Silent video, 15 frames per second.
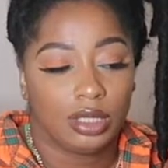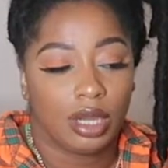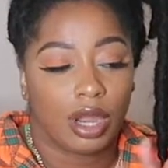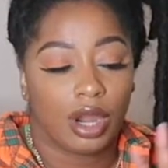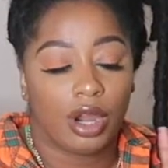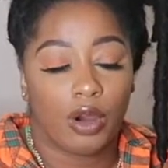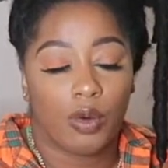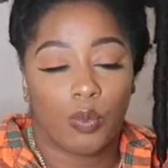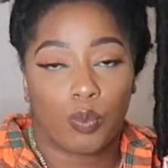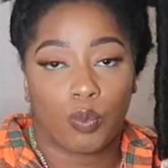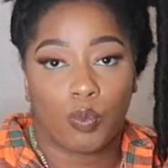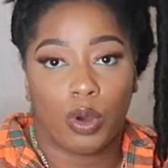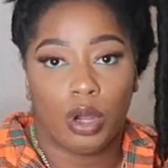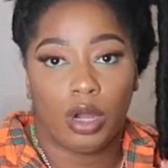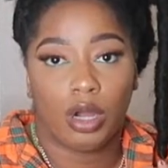
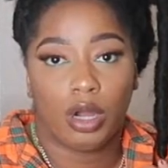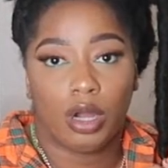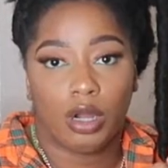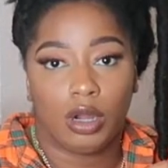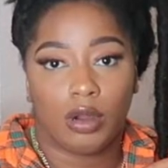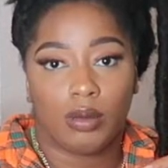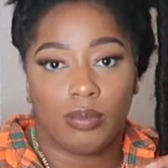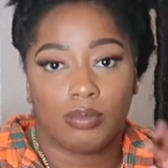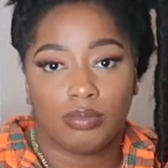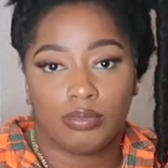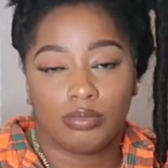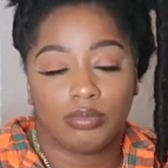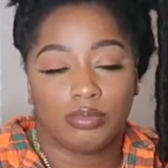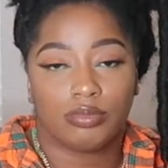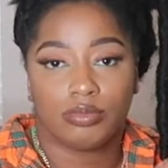her
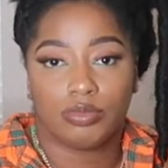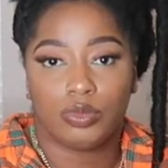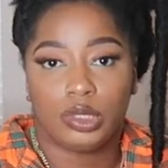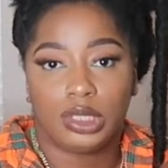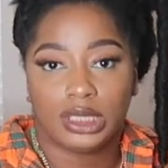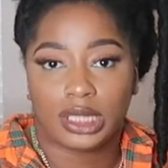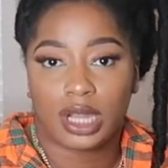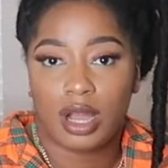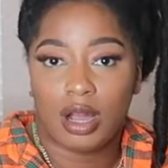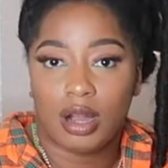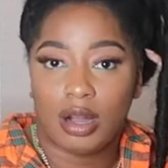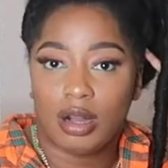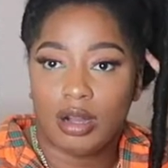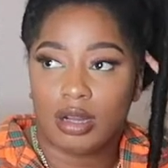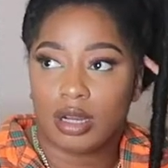what is it
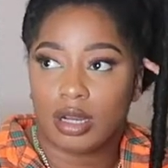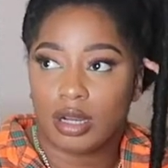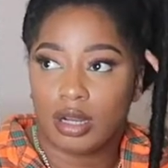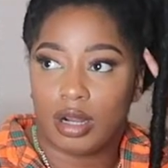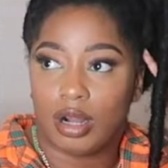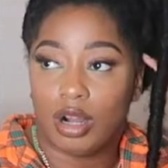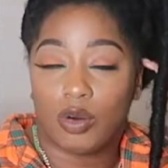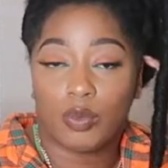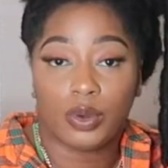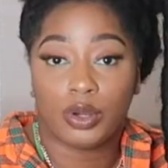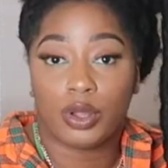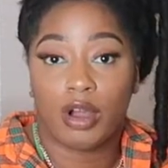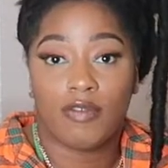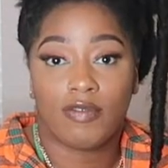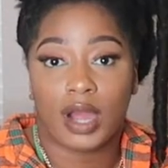called? Her
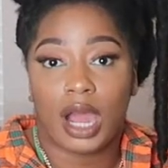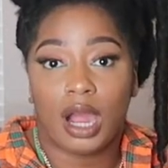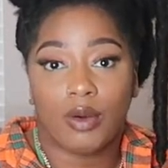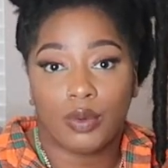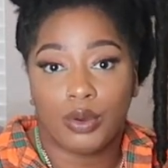vow